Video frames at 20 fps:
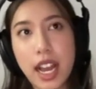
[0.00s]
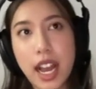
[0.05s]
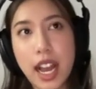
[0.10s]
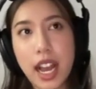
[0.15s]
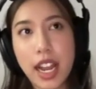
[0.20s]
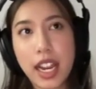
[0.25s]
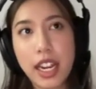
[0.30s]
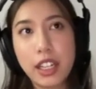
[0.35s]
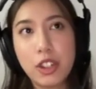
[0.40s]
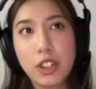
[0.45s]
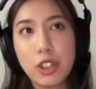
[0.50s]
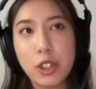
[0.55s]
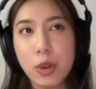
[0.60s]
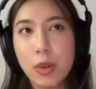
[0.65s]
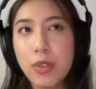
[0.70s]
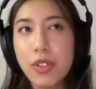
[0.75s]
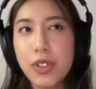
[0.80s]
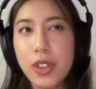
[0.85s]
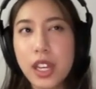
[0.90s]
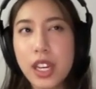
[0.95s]
I
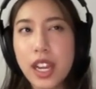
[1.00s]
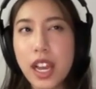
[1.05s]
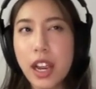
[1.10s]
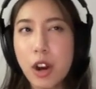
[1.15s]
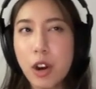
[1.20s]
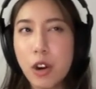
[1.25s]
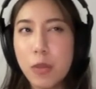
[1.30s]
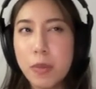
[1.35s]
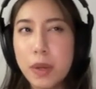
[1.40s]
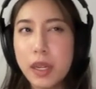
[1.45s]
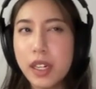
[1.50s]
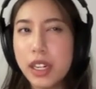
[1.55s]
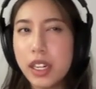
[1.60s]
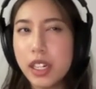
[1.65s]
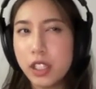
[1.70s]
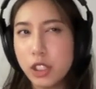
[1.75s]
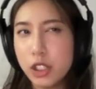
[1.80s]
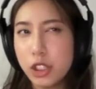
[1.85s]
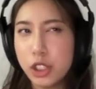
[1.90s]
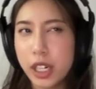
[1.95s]
don't think I opened
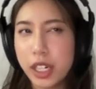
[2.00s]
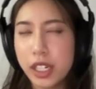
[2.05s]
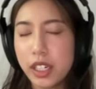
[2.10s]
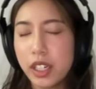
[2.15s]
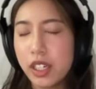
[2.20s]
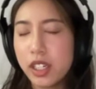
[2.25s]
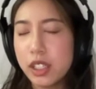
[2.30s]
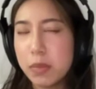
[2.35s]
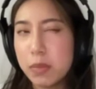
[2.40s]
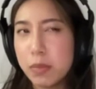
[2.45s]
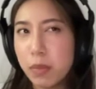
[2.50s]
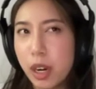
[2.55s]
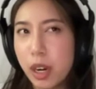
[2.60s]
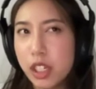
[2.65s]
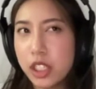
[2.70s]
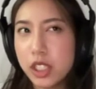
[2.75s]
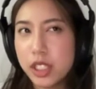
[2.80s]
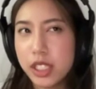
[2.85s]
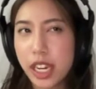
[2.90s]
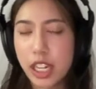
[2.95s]
Illustrator as
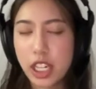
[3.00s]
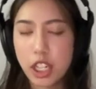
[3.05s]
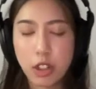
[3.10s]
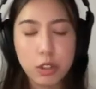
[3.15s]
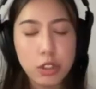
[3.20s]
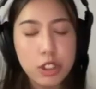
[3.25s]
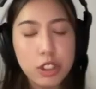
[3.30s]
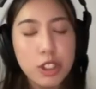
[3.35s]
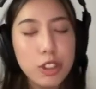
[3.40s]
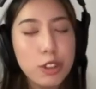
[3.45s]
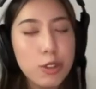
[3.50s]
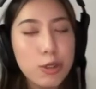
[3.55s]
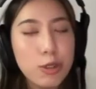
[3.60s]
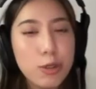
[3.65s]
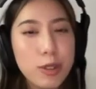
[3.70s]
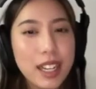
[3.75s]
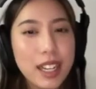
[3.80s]
much as I used to.